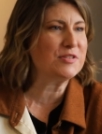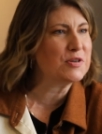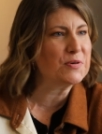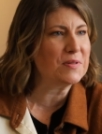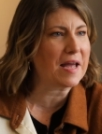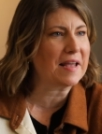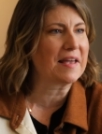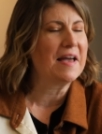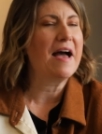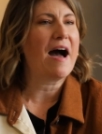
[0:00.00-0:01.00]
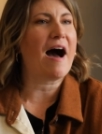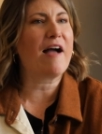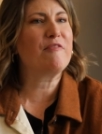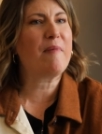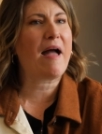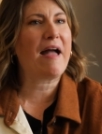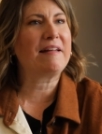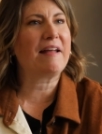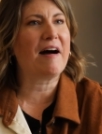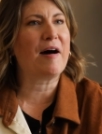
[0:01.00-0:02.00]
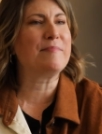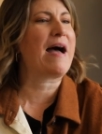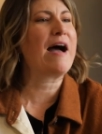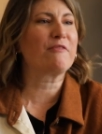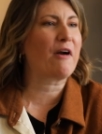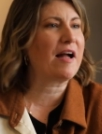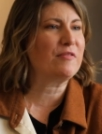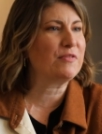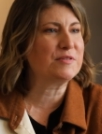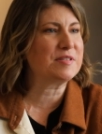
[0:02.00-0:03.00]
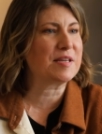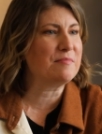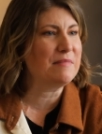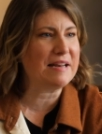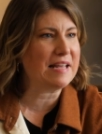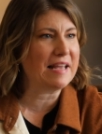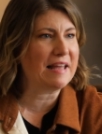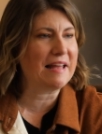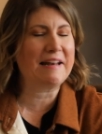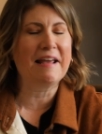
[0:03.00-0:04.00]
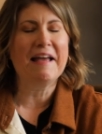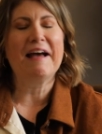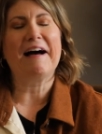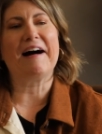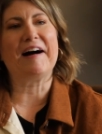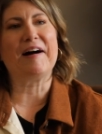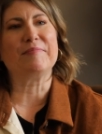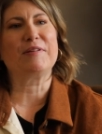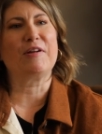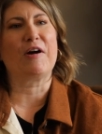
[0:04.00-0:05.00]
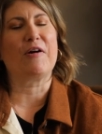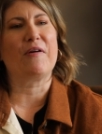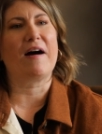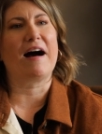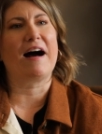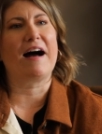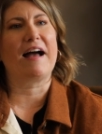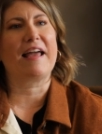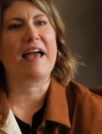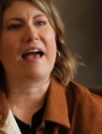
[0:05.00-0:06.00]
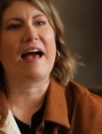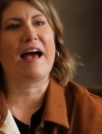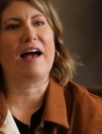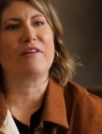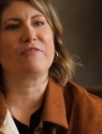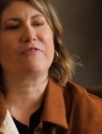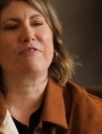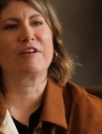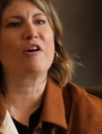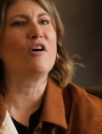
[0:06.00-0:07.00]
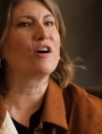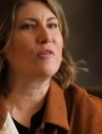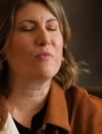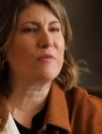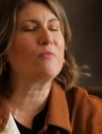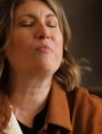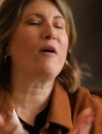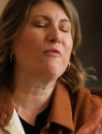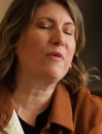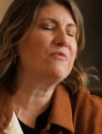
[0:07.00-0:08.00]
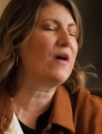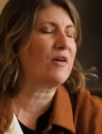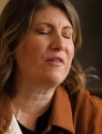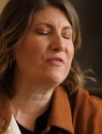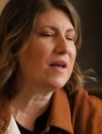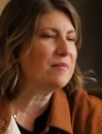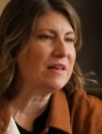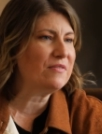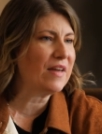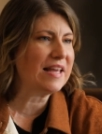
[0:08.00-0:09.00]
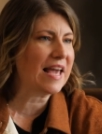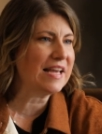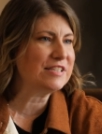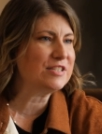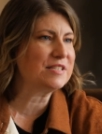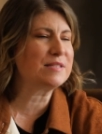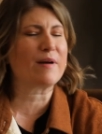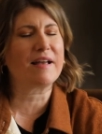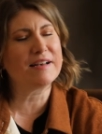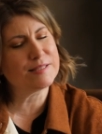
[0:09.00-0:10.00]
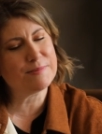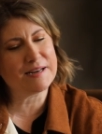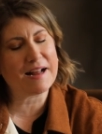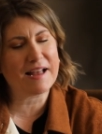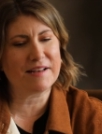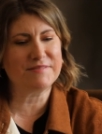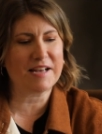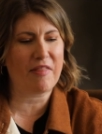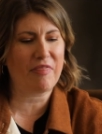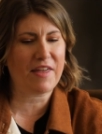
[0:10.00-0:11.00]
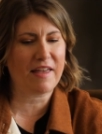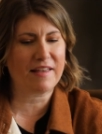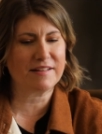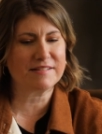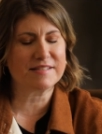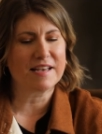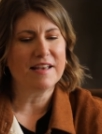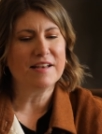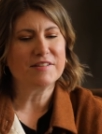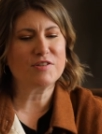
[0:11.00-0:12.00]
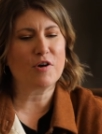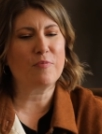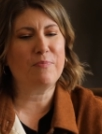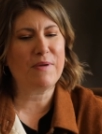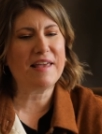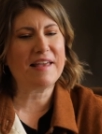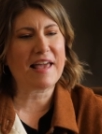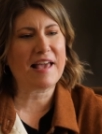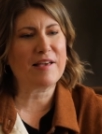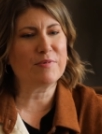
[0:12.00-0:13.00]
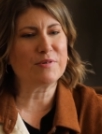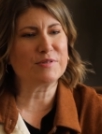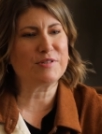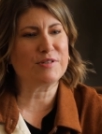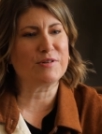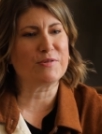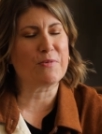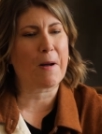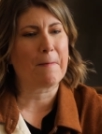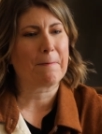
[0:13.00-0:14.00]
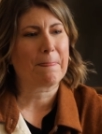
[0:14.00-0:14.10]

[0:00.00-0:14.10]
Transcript: too, like I've met uh, Matt Rife, who's a comedian. Uh-huh. Um, you know, I have gone. We well, we've went on family vacations. My husband and I have done things. So being able to